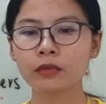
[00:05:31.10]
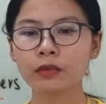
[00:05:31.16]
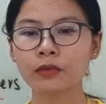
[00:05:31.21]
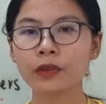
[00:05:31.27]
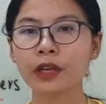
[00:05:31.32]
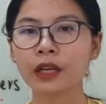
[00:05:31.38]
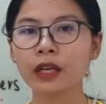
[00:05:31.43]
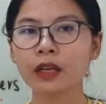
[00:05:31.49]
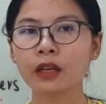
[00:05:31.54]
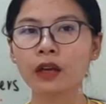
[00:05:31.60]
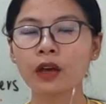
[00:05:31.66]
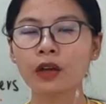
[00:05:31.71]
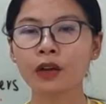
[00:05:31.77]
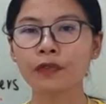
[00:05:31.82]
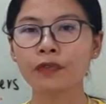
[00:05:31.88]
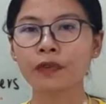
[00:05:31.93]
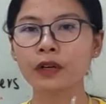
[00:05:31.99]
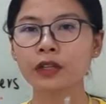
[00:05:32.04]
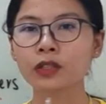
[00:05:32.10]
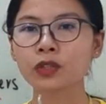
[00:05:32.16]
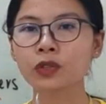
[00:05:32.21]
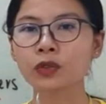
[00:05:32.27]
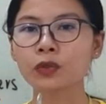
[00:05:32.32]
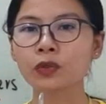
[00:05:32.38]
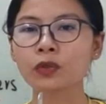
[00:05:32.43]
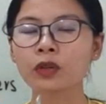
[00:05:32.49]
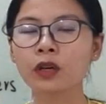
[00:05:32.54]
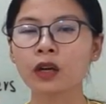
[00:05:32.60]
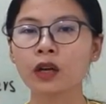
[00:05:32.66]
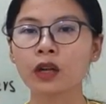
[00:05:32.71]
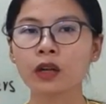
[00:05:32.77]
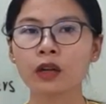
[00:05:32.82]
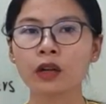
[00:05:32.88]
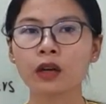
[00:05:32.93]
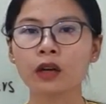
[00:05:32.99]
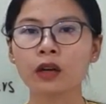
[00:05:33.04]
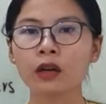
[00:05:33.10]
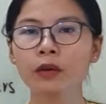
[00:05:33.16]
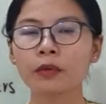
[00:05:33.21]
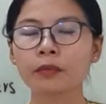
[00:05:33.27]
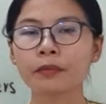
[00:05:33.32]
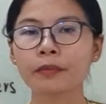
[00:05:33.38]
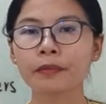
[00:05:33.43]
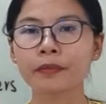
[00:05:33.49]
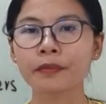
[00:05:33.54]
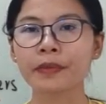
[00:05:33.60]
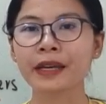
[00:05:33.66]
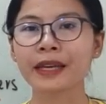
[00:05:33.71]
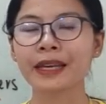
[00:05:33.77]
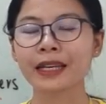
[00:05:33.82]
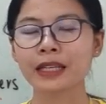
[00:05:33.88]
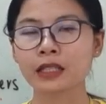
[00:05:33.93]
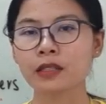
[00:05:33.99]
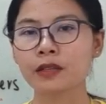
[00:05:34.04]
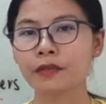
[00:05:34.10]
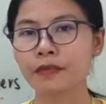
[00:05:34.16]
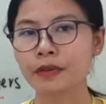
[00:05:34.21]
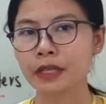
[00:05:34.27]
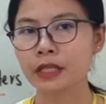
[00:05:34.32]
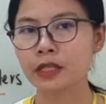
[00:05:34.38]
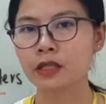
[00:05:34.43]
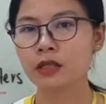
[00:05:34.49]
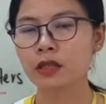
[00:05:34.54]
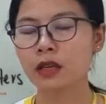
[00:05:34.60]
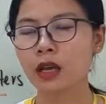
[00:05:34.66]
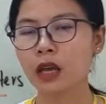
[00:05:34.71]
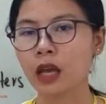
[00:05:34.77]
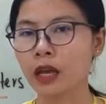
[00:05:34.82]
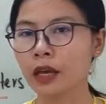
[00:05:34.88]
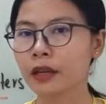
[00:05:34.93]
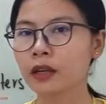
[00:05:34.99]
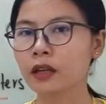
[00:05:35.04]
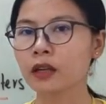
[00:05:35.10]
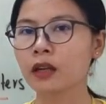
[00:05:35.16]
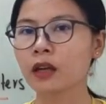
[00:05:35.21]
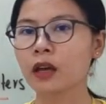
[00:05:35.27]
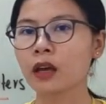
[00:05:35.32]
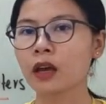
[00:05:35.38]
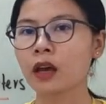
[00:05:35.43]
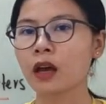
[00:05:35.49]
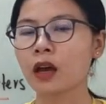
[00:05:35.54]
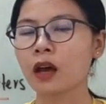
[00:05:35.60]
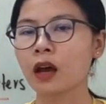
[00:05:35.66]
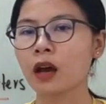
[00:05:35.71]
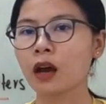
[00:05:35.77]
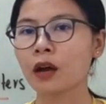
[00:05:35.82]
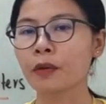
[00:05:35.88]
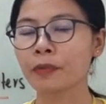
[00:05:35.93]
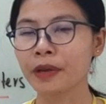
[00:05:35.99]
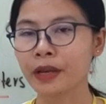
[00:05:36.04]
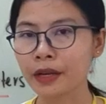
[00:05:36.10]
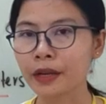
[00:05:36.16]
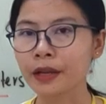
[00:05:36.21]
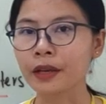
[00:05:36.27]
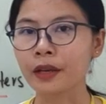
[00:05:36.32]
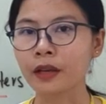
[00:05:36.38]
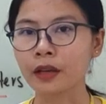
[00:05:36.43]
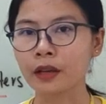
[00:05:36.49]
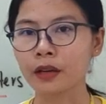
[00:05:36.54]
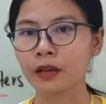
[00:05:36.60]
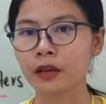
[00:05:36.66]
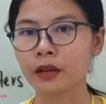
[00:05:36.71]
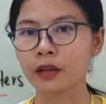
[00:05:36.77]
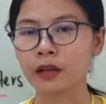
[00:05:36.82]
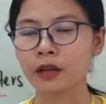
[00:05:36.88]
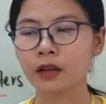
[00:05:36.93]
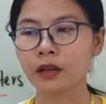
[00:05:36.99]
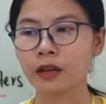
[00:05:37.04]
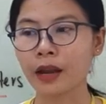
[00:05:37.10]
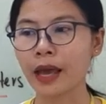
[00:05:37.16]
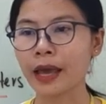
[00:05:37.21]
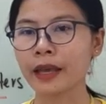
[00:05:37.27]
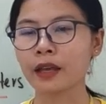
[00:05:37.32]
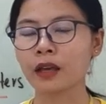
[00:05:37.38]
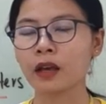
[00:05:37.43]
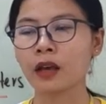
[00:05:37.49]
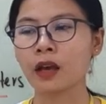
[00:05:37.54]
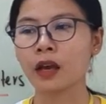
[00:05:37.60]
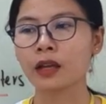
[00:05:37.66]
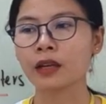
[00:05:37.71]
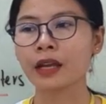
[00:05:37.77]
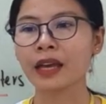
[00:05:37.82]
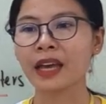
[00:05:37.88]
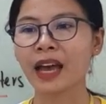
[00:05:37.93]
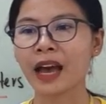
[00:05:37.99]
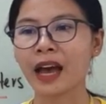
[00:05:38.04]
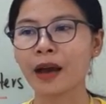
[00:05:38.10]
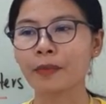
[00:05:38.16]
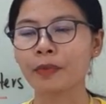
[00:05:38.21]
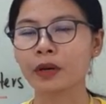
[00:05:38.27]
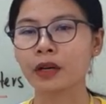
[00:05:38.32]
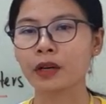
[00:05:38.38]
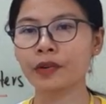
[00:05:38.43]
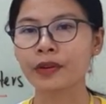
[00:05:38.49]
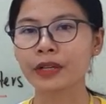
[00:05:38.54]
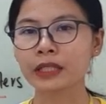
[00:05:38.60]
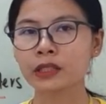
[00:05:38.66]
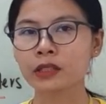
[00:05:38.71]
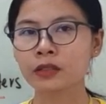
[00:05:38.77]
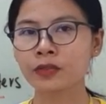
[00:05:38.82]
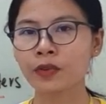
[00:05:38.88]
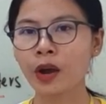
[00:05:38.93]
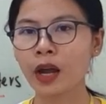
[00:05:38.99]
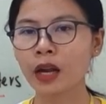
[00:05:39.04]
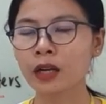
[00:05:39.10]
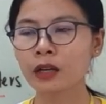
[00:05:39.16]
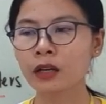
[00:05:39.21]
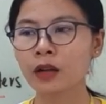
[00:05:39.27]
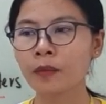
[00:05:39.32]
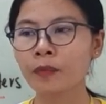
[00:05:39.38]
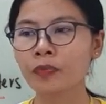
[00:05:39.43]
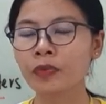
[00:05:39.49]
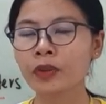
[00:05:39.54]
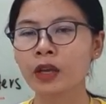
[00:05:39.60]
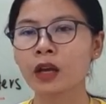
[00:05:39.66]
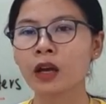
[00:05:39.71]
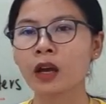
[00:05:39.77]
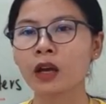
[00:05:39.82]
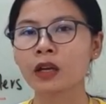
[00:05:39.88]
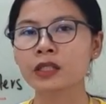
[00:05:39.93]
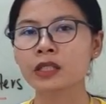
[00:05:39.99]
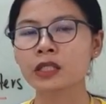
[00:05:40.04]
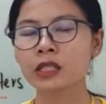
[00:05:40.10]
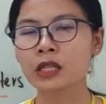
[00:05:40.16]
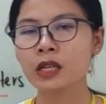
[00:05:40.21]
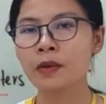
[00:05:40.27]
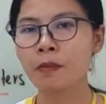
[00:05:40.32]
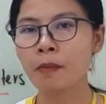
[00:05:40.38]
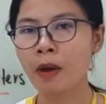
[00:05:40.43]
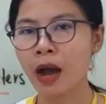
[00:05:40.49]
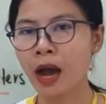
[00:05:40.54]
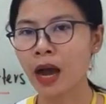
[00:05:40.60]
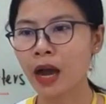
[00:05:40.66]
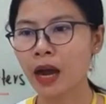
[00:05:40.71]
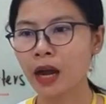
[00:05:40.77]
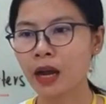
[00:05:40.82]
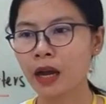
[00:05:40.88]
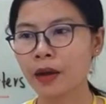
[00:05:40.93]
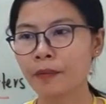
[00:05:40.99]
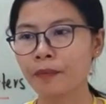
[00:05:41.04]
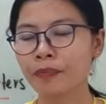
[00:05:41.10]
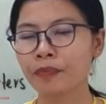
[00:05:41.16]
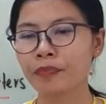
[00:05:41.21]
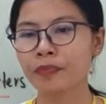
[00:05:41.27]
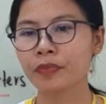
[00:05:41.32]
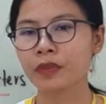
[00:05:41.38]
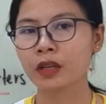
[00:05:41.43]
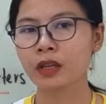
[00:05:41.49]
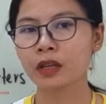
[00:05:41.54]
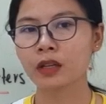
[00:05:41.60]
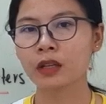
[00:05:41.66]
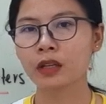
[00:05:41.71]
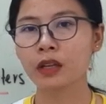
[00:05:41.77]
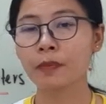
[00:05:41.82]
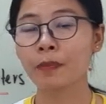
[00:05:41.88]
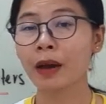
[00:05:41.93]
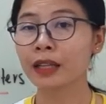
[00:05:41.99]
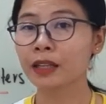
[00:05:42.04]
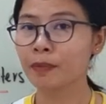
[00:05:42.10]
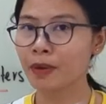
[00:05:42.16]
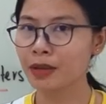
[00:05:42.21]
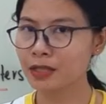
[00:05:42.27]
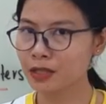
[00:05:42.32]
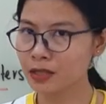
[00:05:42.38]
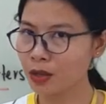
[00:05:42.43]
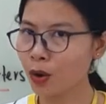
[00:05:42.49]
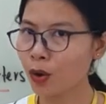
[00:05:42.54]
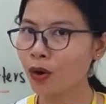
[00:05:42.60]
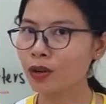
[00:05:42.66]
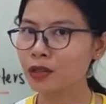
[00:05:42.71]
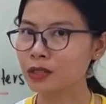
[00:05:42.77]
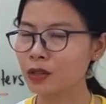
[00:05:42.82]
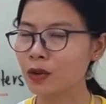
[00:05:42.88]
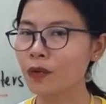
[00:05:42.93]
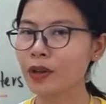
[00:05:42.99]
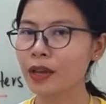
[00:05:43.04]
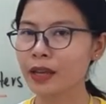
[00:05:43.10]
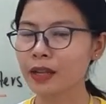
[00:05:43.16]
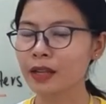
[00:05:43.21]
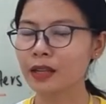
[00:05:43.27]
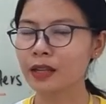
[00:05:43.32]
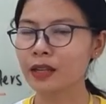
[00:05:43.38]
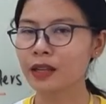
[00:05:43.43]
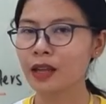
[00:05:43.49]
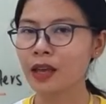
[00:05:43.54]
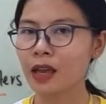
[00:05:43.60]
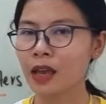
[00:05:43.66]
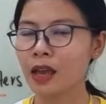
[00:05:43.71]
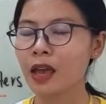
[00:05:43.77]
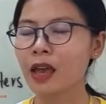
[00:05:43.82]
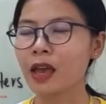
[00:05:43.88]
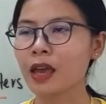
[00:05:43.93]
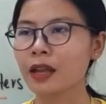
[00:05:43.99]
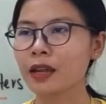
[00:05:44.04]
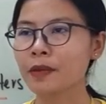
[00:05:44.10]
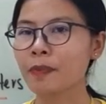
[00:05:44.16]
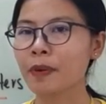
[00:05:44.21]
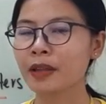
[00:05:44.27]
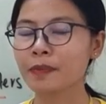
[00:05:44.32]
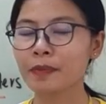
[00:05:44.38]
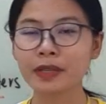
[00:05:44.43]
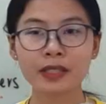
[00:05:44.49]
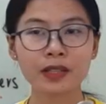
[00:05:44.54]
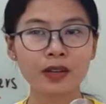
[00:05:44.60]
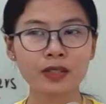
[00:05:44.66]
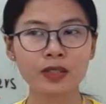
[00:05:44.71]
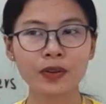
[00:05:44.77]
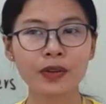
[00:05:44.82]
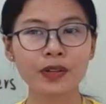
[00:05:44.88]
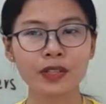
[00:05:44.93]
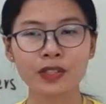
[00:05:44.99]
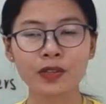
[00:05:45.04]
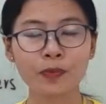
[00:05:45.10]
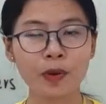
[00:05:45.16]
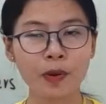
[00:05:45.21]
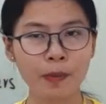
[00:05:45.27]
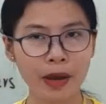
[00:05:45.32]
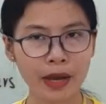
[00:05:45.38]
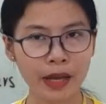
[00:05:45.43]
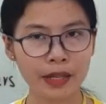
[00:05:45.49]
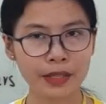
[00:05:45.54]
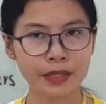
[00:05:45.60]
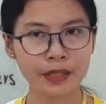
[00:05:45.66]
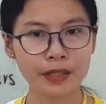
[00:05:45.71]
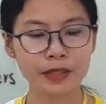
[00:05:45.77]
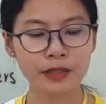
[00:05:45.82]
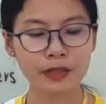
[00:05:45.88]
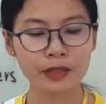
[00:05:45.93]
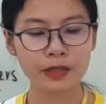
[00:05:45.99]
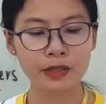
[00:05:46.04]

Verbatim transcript: we refer to the biggest service in a building like they have a restaurant cinema department store also in department store also in the supermarket too